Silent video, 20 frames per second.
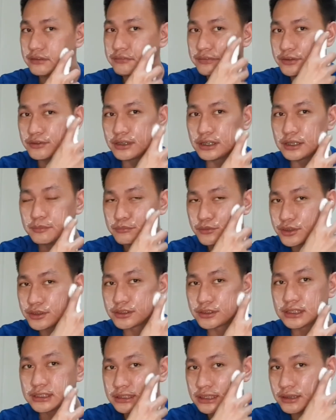If you need more,
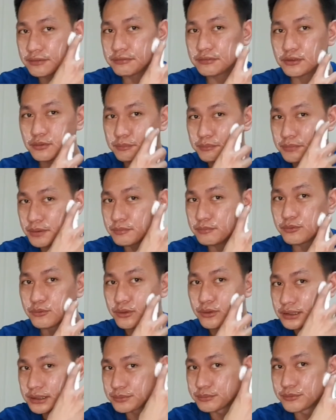just have to pump
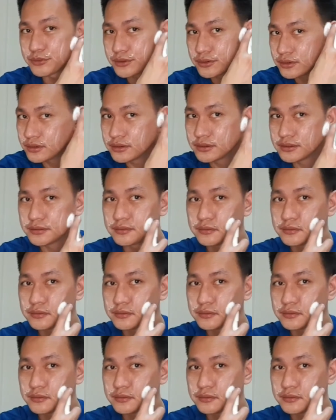once more.